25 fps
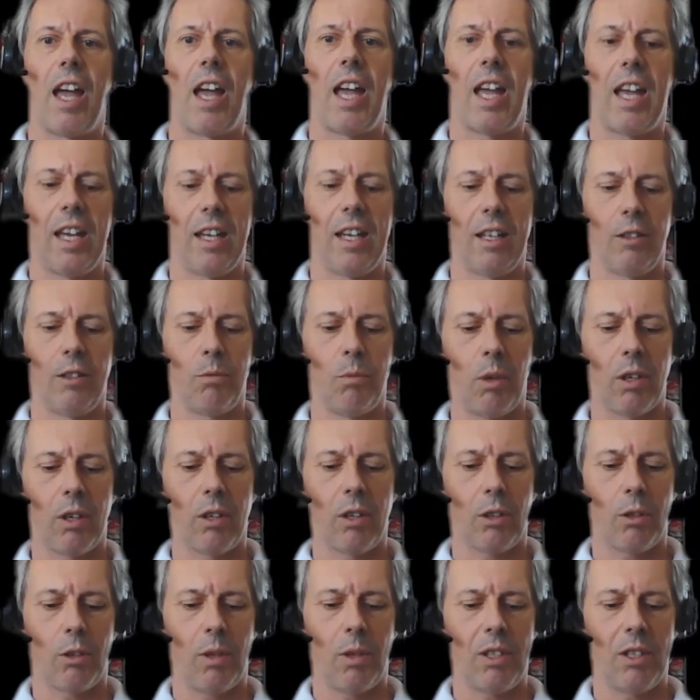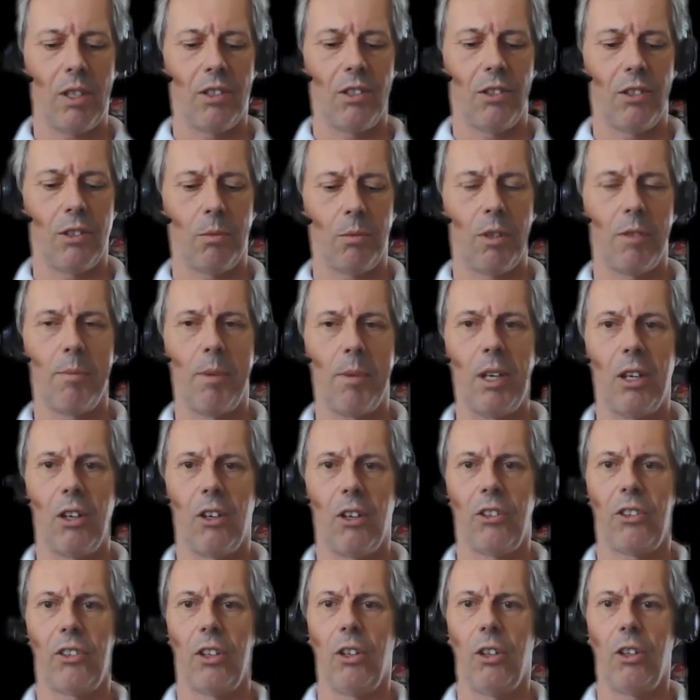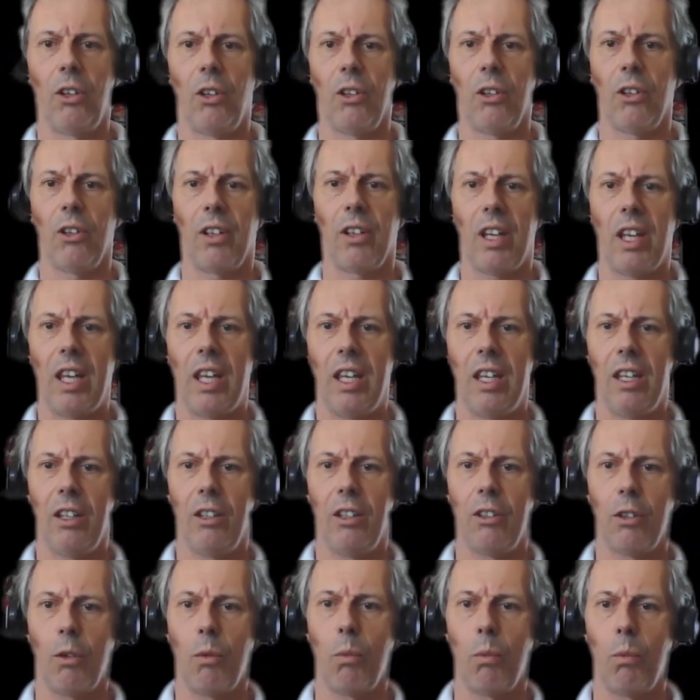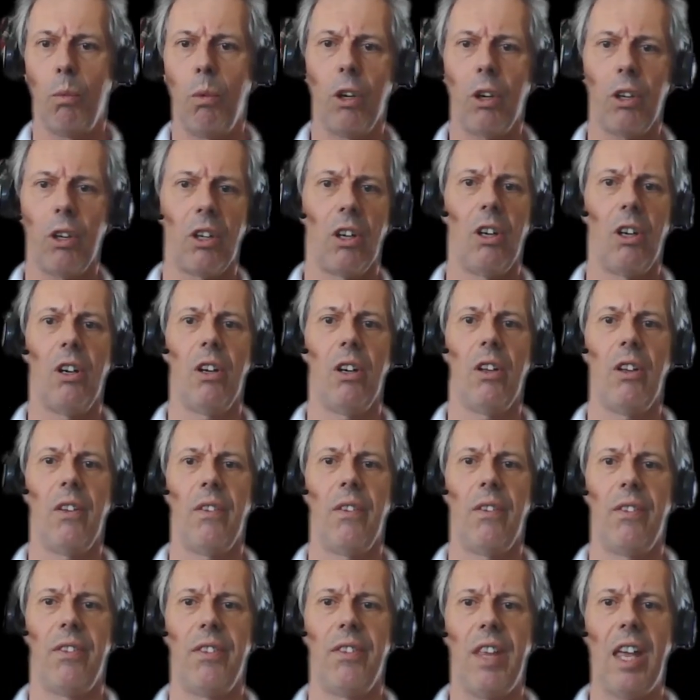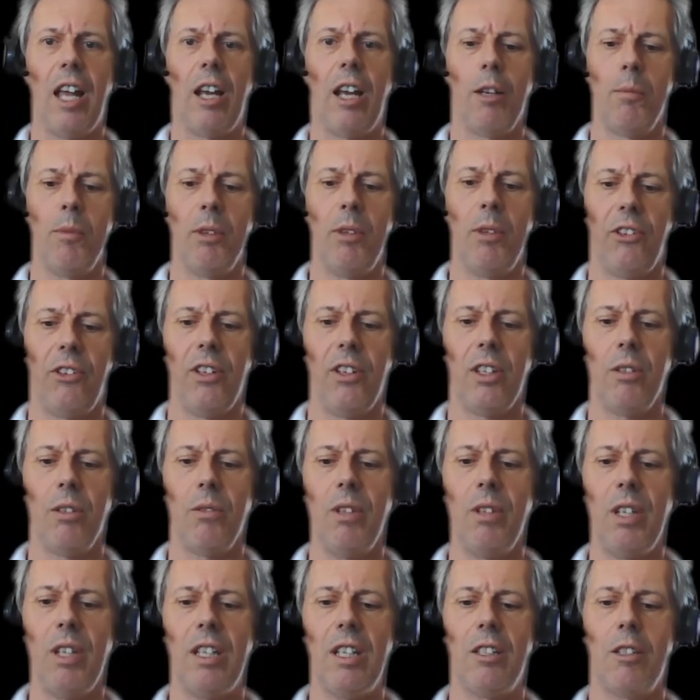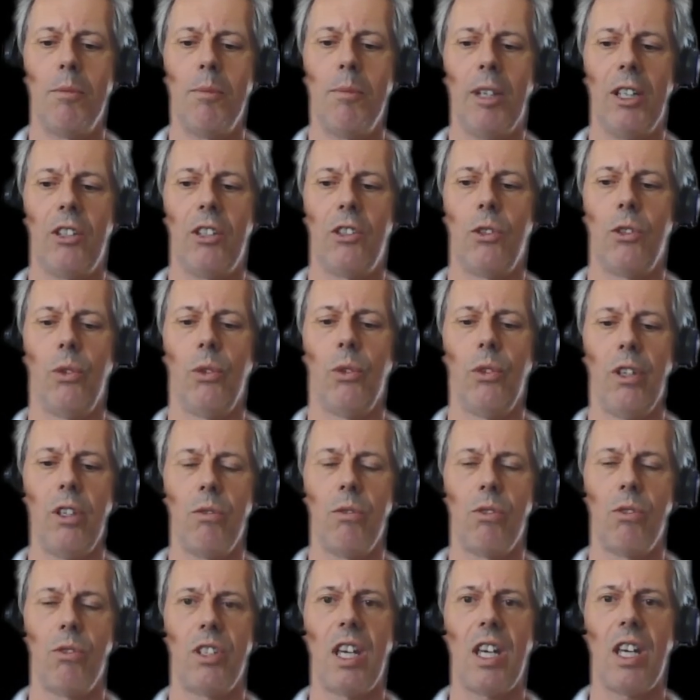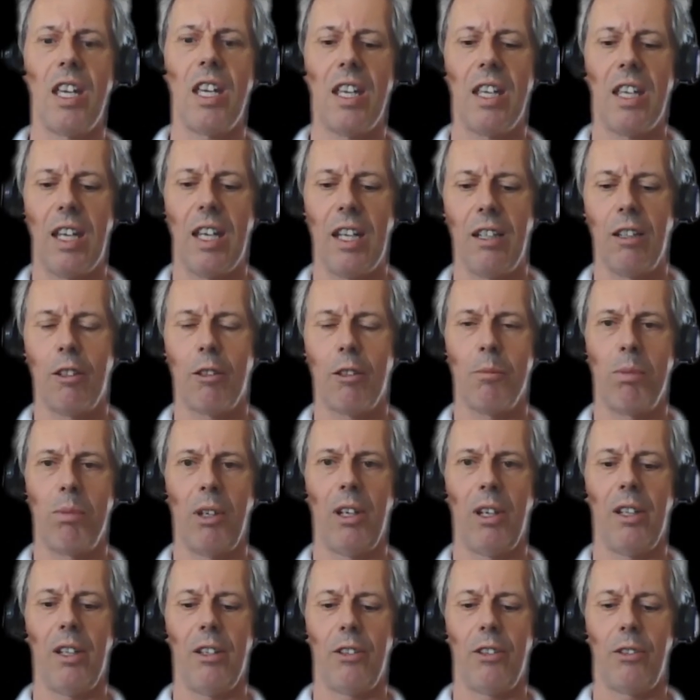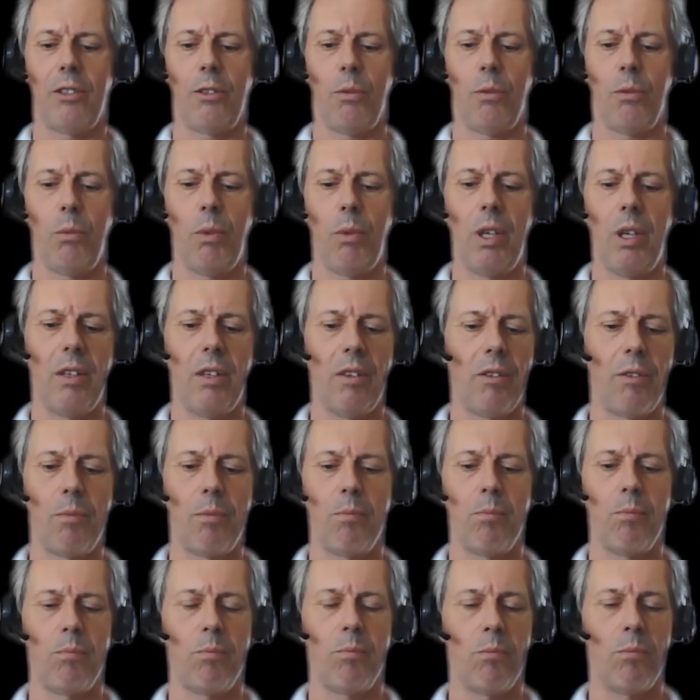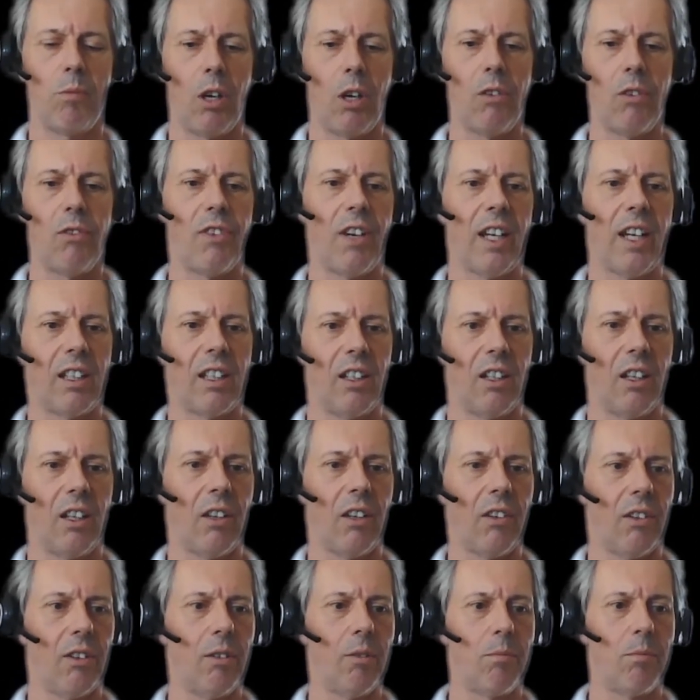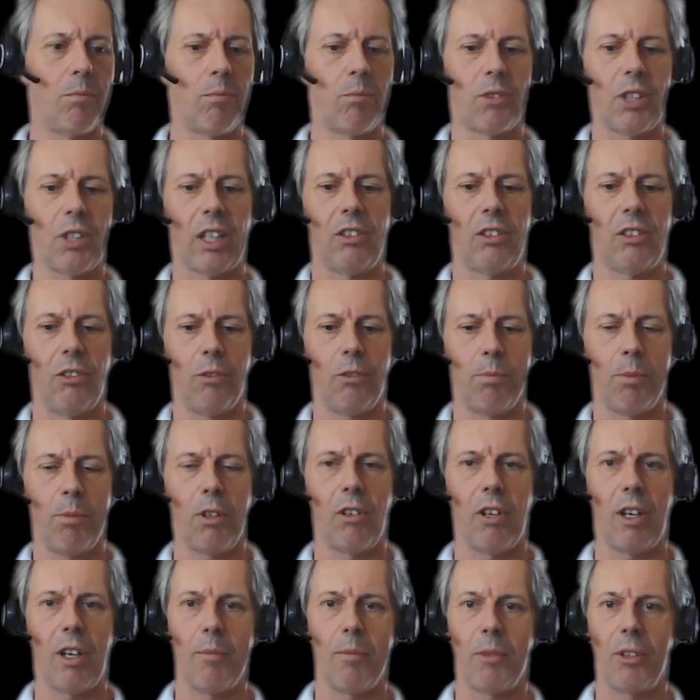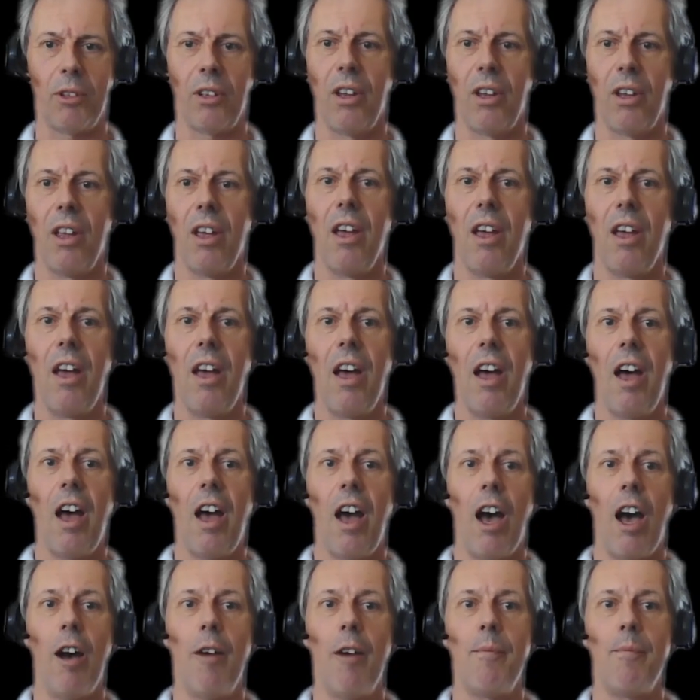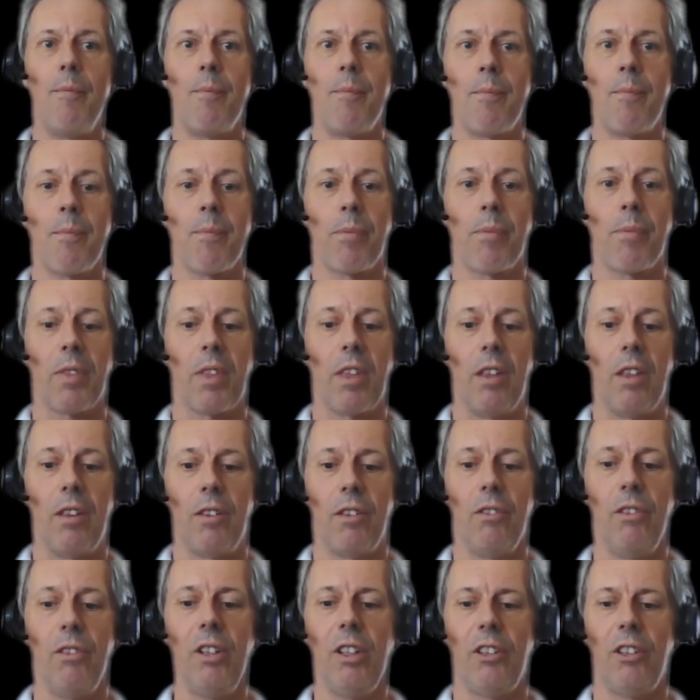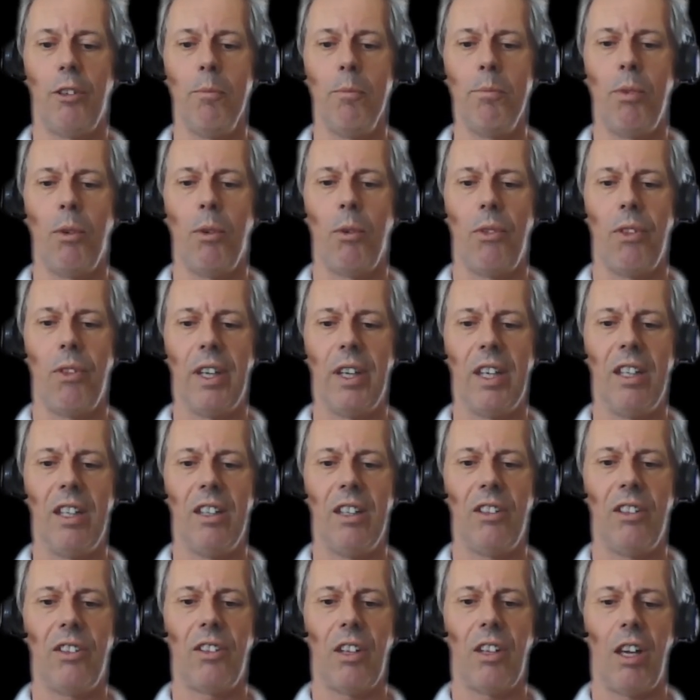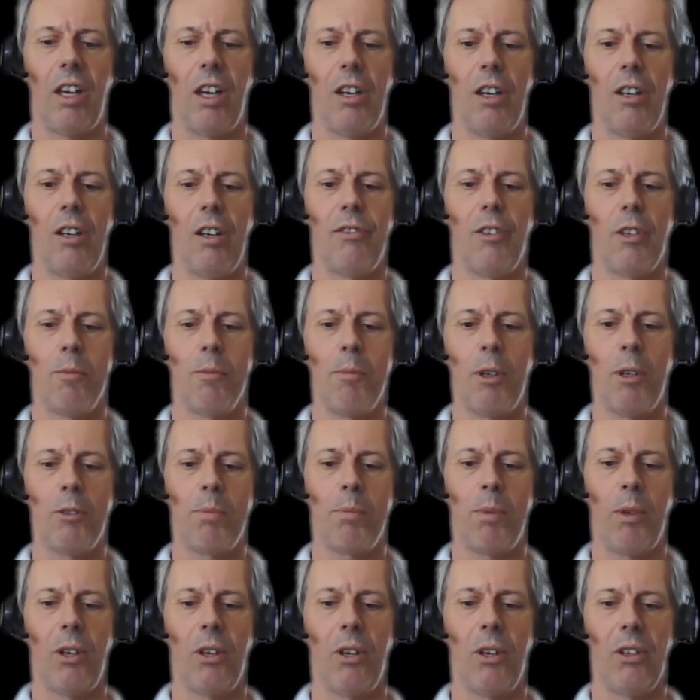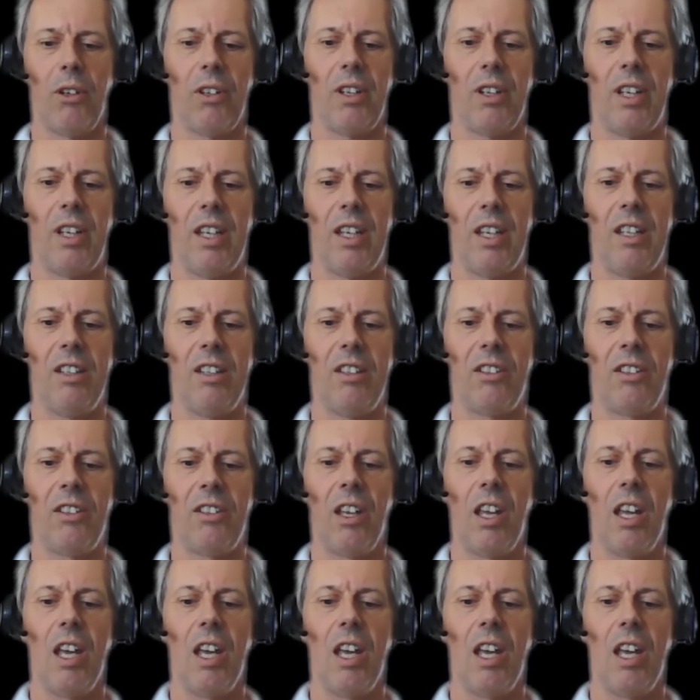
and one of the questions that we've been asked a lot is what are the elements that you need to make sure that you stay in compliance with O FAC and other sanctions programs? Um, the really simple thing is, uh, for the most part, is